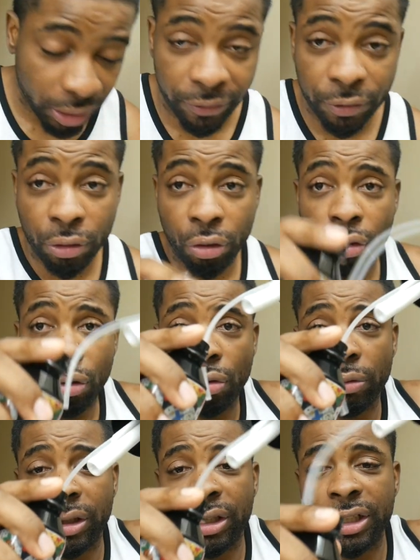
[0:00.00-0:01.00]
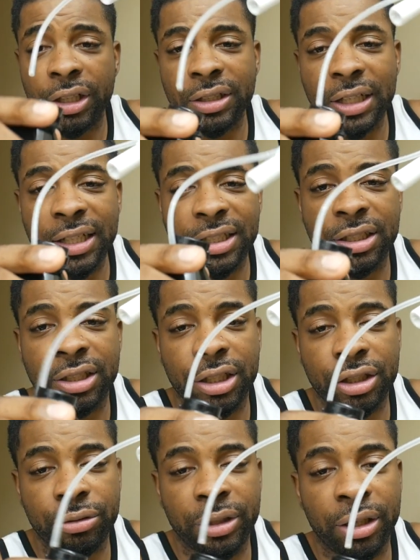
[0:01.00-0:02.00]
If you don't own one of these, I
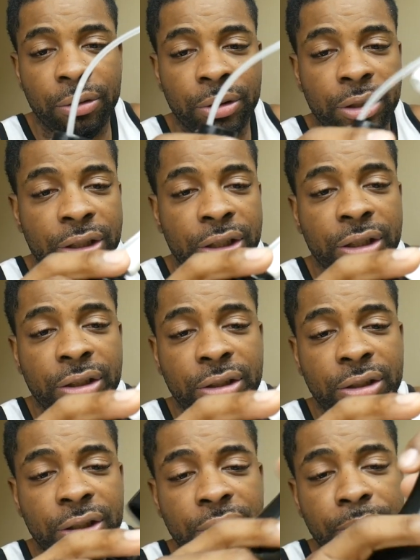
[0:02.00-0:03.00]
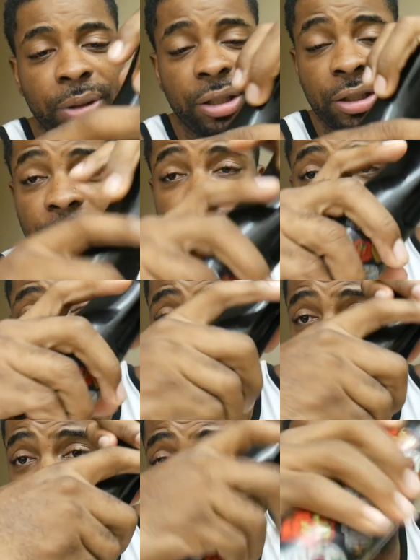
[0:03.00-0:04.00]
suggest you get one of these. This makes it
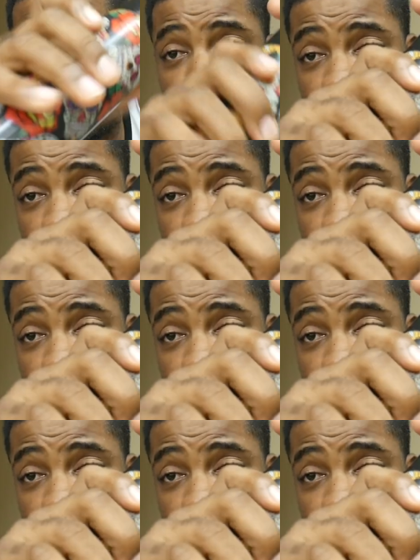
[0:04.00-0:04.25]
so